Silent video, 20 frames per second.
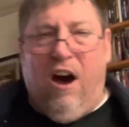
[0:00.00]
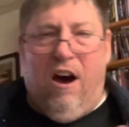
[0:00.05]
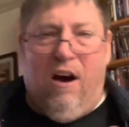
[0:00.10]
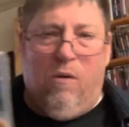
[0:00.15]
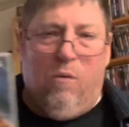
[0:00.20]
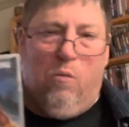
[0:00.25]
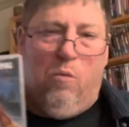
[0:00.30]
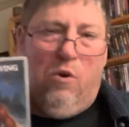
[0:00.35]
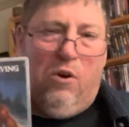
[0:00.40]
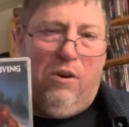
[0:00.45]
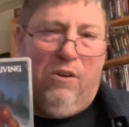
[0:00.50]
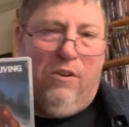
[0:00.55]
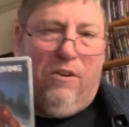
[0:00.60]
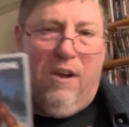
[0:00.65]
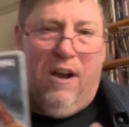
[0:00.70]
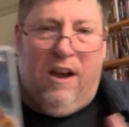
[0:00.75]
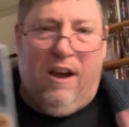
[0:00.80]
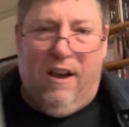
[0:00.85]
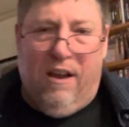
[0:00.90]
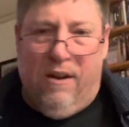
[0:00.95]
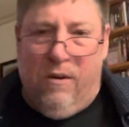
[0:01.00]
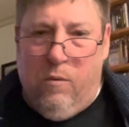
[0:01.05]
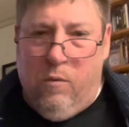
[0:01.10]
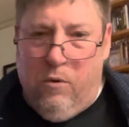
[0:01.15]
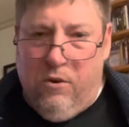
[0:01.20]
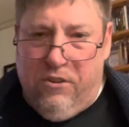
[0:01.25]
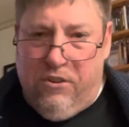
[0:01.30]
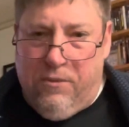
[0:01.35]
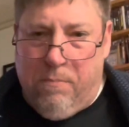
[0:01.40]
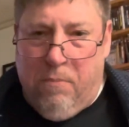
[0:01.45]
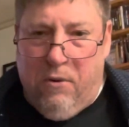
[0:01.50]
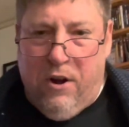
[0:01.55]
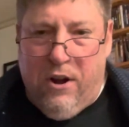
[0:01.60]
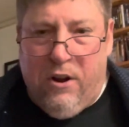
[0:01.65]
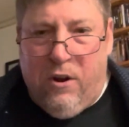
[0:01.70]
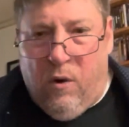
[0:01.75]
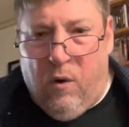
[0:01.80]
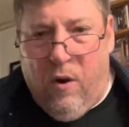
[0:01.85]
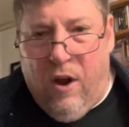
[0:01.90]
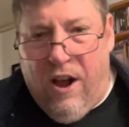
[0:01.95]
were spread
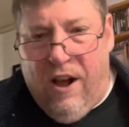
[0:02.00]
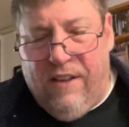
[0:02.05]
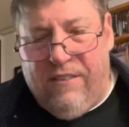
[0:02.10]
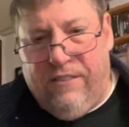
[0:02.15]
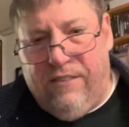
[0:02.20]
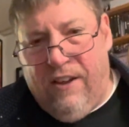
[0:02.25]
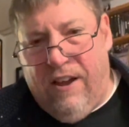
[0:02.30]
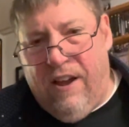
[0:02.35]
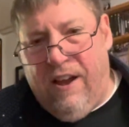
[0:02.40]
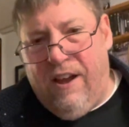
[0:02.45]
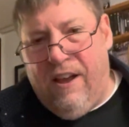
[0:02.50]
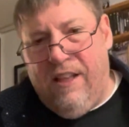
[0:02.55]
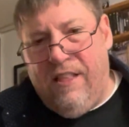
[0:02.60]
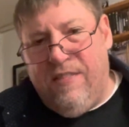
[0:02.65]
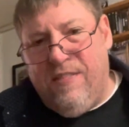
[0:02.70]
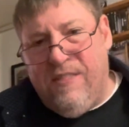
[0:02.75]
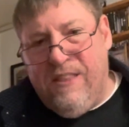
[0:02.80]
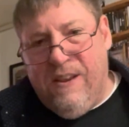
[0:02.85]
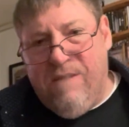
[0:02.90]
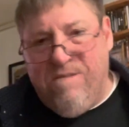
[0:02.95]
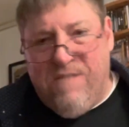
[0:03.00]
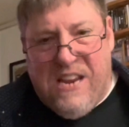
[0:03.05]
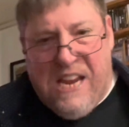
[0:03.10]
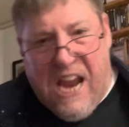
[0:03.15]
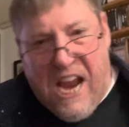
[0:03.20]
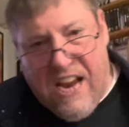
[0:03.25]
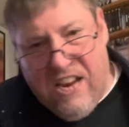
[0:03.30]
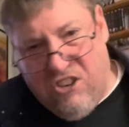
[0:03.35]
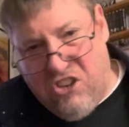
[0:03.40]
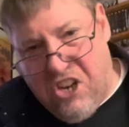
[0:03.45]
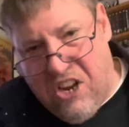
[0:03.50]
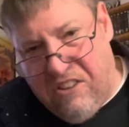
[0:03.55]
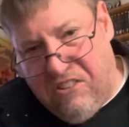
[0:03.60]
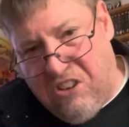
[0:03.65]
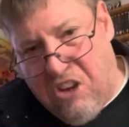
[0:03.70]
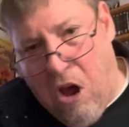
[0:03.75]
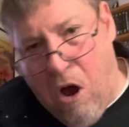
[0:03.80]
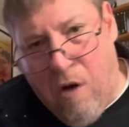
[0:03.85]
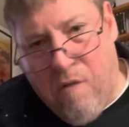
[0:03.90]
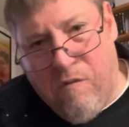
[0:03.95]
across the VHS
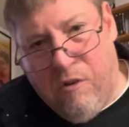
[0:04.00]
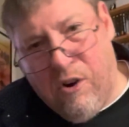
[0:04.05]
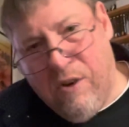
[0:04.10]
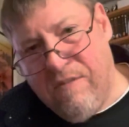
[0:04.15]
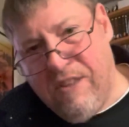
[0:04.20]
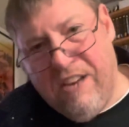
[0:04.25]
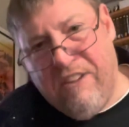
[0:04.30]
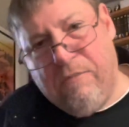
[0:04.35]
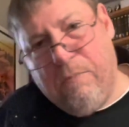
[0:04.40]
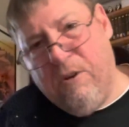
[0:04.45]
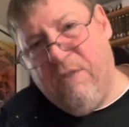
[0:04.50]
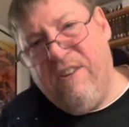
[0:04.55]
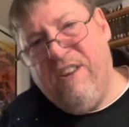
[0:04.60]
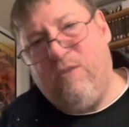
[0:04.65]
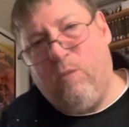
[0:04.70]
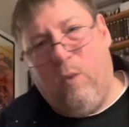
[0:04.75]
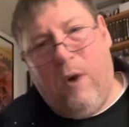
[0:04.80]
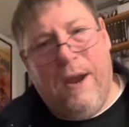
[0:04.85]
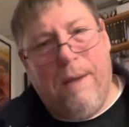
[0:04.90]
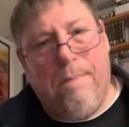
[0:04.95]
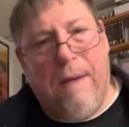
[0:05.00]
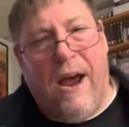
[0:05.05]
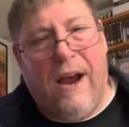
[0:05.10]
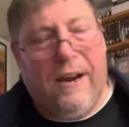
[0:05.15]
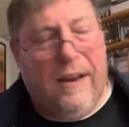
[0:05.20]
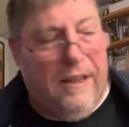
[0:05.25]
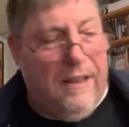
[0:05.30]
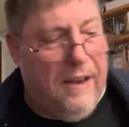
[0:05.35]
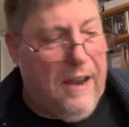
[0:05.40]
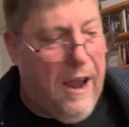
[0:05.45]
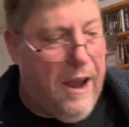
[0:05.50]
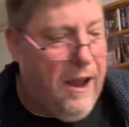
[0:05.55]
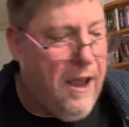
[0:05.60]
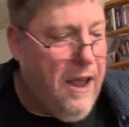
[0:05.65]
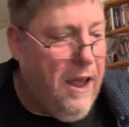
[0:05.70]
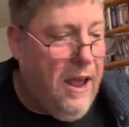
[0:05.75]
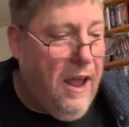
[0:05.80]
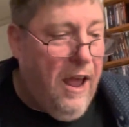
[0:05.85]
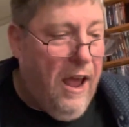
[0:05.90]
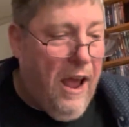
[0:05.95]
cover of these movies way back in the day.
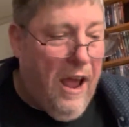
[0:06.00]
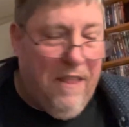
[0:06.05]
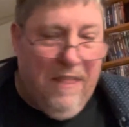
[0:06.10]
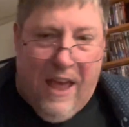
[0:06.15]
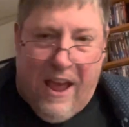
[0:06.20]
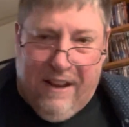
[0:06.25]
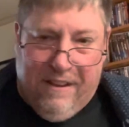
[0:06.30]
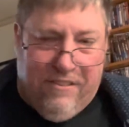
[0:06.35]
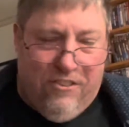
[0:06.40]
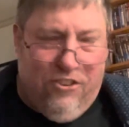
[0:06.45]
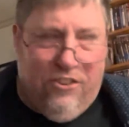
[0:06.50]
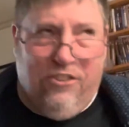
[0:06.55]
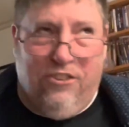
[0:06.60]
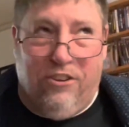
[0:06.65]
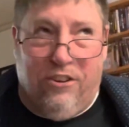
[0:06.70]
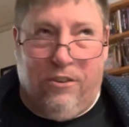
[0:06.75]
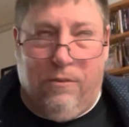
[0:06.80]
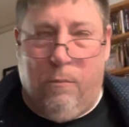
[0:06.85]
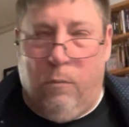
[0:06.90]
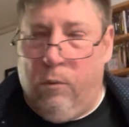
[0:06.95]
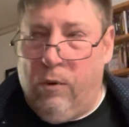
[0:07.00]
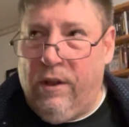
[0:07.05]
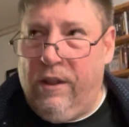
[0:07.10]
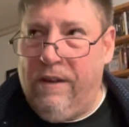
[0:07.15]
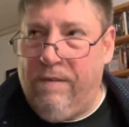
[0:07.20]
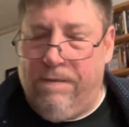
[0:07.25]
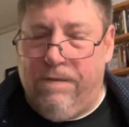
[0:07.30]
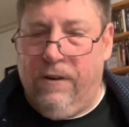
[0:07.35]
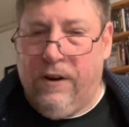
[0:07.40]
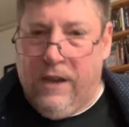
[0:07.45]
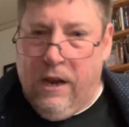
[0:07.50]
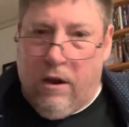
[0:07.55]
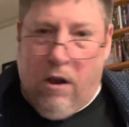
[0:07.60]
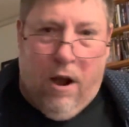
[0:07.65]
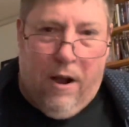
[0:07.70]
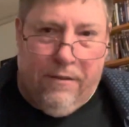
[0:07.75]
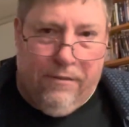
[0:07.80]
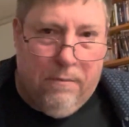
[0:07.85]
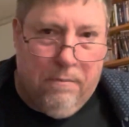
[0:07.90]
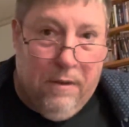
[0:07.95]
And that's just really freaking
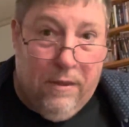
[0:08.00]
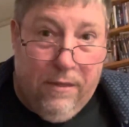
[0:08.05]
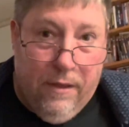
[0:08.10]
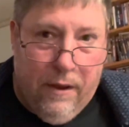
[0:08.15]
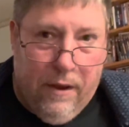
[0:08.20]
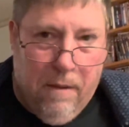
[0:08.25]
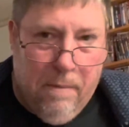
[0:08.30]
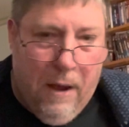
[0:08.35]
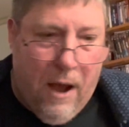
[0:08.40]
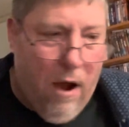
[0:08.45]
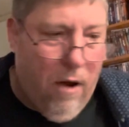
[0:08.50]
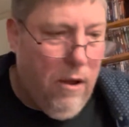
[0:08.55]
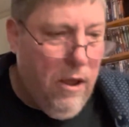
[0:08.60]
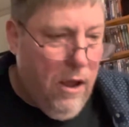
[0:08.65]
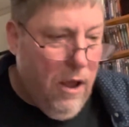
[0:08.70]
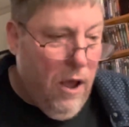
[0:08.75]
awesome to think about.